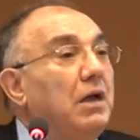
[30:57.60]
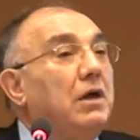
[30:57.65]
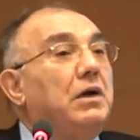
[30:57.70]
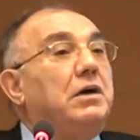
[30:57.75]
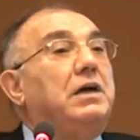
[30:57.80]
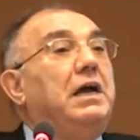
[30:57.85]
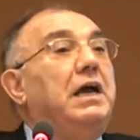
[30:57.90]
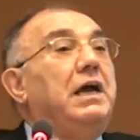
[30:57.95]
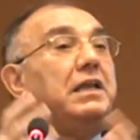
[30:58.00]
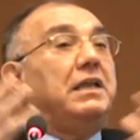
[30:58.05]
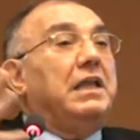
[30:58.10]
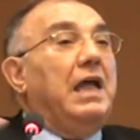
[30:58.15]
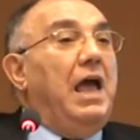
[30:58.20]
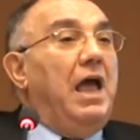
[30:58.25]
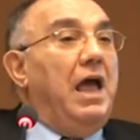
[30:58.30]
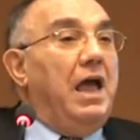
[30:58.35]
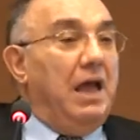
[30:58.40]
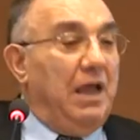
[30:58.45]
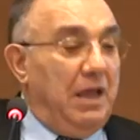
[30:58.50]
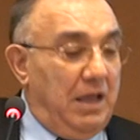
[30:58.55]
create
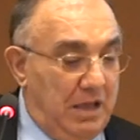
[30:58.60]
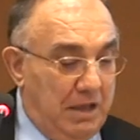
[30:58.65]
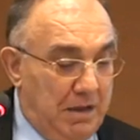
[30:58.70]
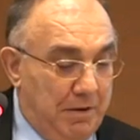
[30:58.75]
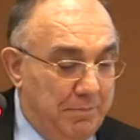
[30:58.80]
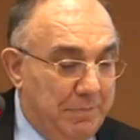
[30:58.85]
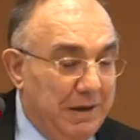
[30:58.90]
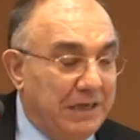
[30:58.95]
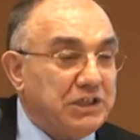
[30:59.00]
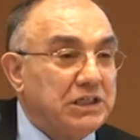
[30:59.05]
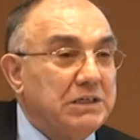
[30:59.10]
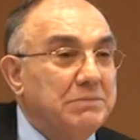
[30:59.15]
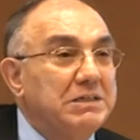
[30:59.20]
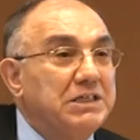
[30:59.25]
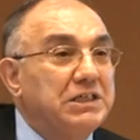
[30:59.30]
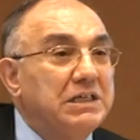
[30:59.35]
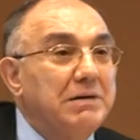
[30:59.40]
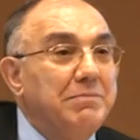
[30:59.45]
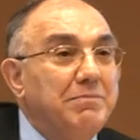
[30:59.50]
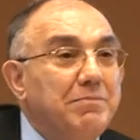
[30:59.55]
a
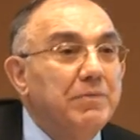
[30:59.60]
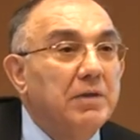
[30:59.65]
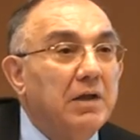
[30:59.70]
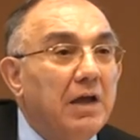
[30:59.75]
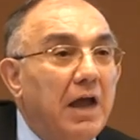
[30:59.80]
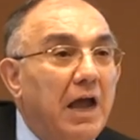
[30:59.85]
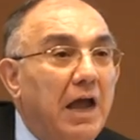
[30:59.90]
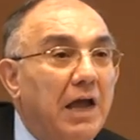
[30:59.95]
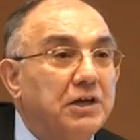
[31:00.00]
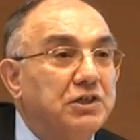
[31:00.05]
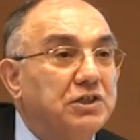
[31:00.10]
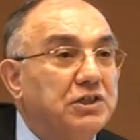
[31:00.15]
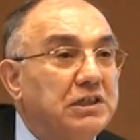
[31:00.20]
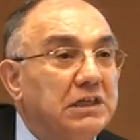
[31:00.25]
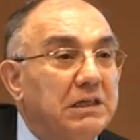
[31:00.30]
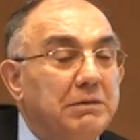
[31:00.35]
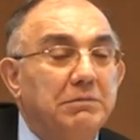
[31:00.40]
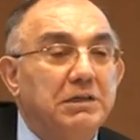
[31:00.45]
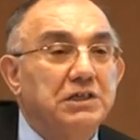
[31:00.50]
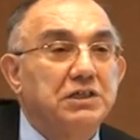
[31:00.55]
pessimism,
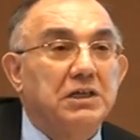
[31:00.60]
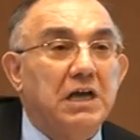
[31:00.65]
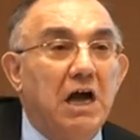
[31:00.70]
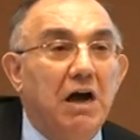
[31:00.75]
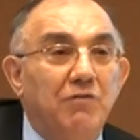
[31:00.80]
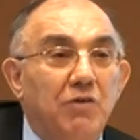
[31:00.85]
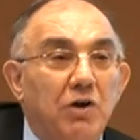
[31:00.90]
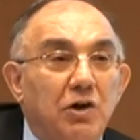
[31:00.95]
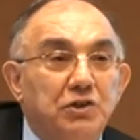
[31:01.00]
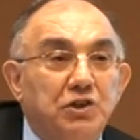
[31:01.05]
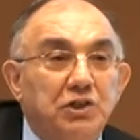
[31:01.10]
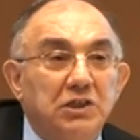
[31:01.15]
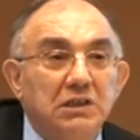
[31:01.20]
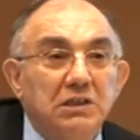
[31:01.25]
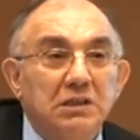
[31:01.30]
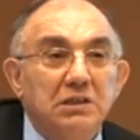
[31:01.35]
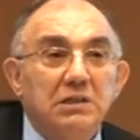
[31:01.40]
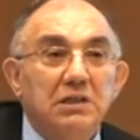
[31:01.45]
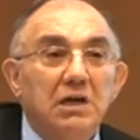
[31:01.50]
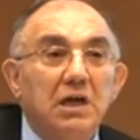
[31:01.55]
extreme risk
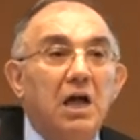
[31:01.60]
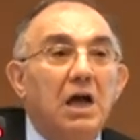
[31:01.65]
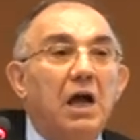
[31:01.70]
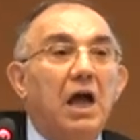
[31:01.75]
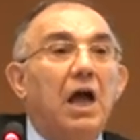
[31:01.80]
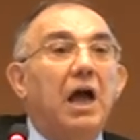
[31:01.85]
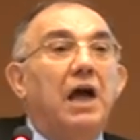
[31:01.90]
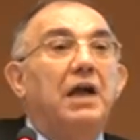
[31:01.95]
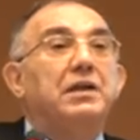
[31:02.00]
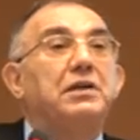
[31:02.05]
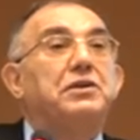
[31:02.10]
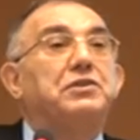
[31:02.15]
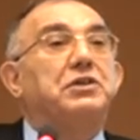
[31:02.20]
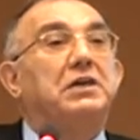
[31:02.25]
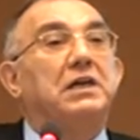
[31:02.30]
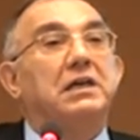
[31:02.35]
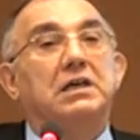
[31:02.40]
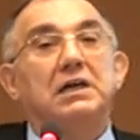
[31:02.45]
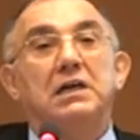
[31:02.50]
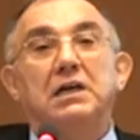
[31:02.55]
aversion, and
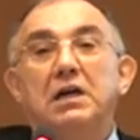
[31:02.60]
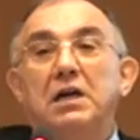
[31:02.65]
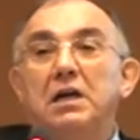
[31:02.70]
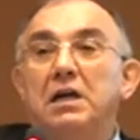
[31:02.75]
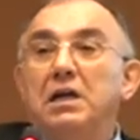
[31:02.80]
trigger